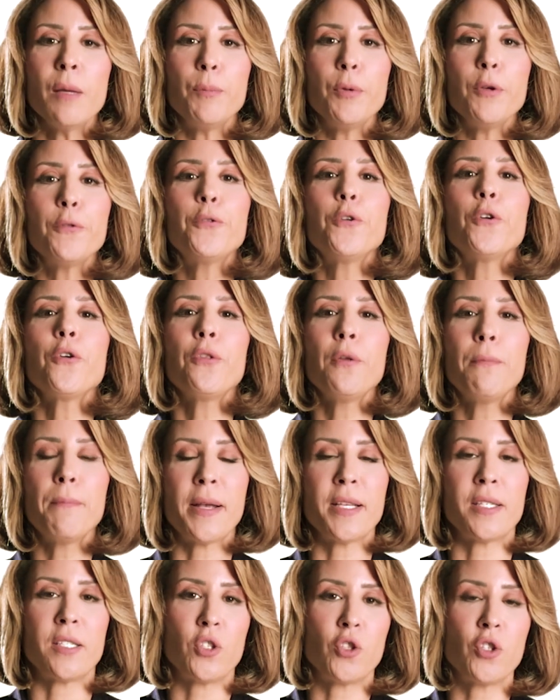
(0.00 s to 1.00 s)
before the
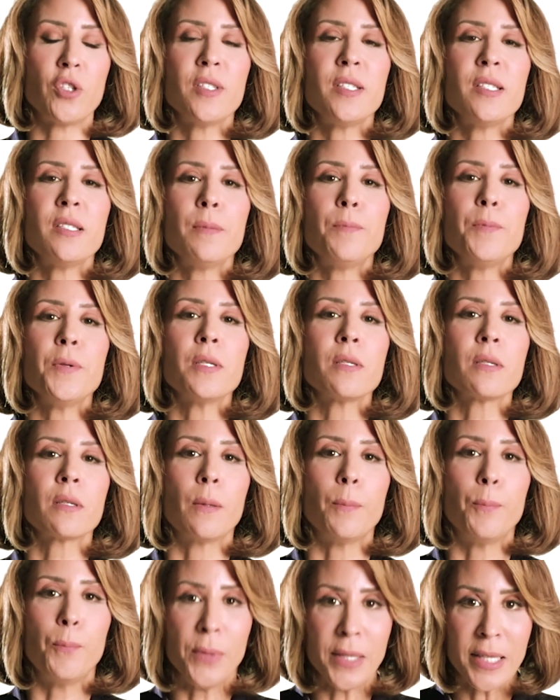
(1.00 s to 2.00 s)
message disappears
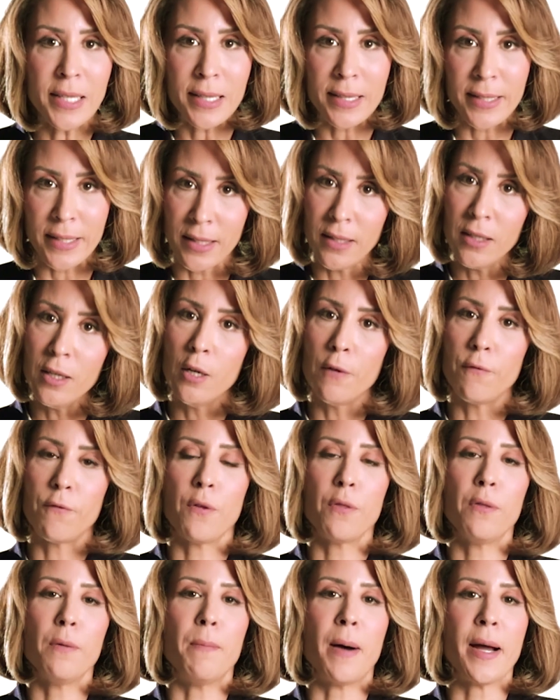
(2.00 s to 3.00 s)
completely
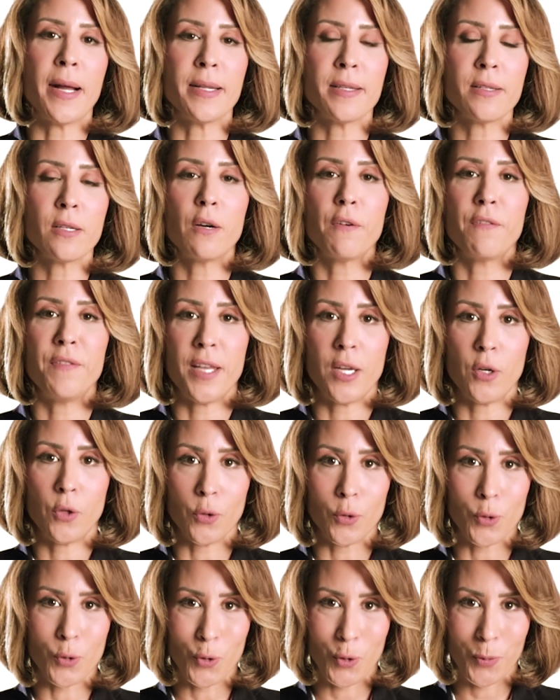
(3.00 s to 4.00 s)
from the minds of their
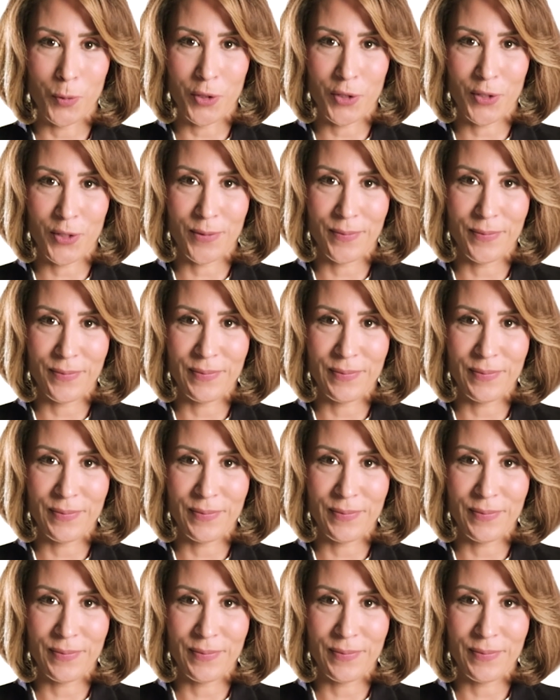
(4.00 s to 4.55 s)
consumers.